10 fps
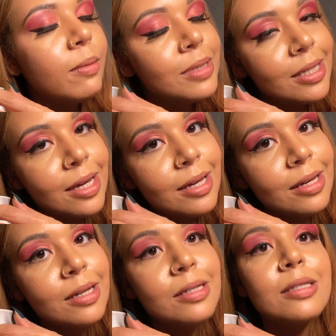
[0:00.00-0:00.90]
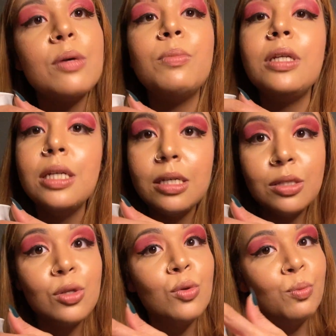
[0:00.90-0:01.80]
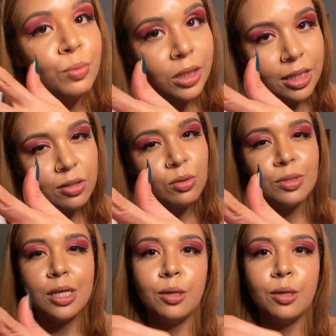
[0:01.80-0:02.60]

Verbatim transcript: I'm saying is, please, please don't take